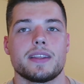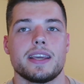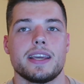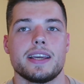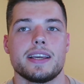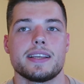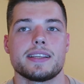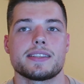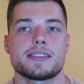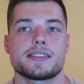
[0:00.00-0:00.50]

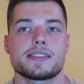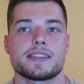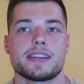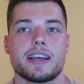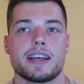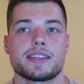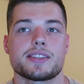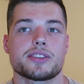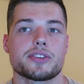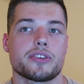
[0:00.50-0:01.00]
is
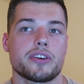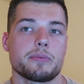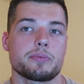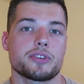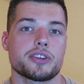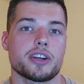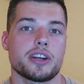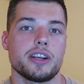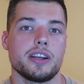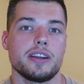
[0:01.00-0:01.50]
a
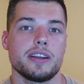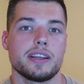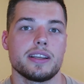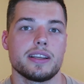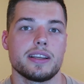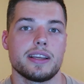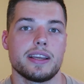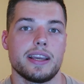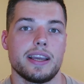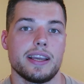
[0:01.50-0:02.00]
scripture,
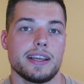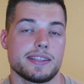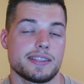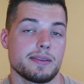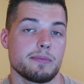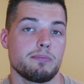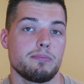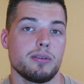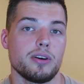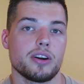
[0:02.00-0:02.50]
it's
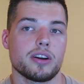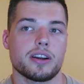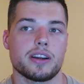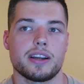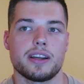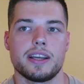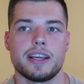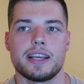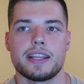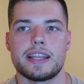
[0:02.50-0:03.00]
a
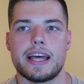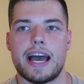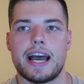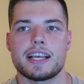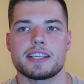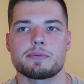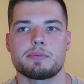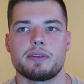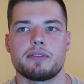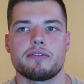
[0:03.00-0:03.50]
book that
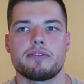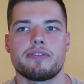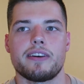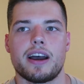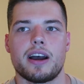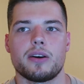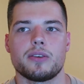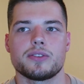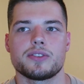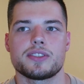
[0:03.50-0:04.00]
has been
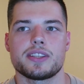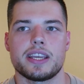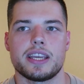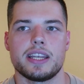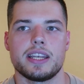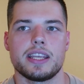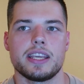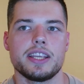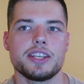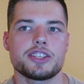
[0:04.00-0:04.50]
found
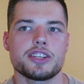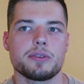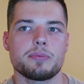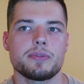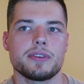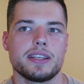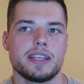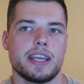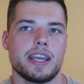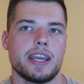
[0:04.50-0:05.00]
in
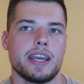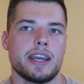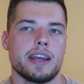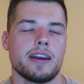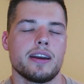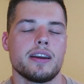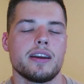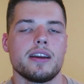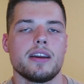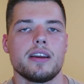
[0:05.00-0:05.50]
Egypt
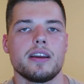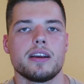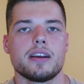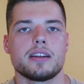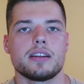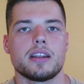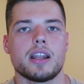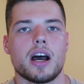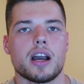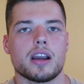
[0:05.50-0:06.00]
near
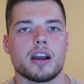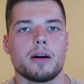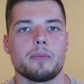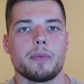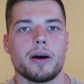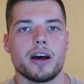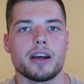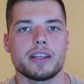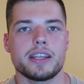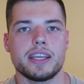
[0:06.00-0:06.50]
Nag
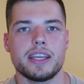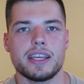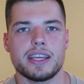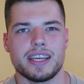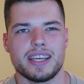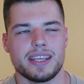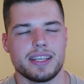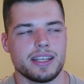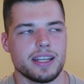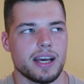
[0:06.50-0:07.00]
Hammadi
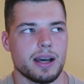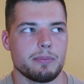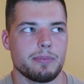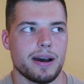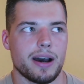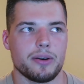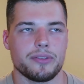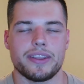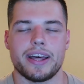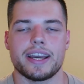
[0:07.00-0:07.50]
in
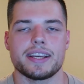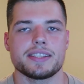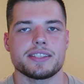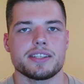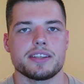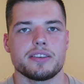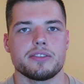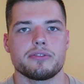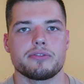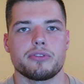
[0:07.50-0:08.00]
about
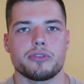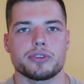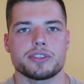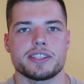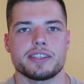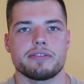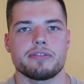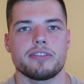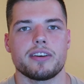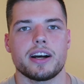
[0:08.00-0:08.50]

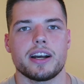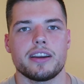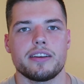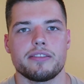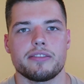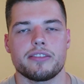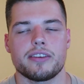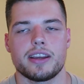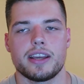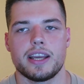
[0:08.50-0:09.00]
1945.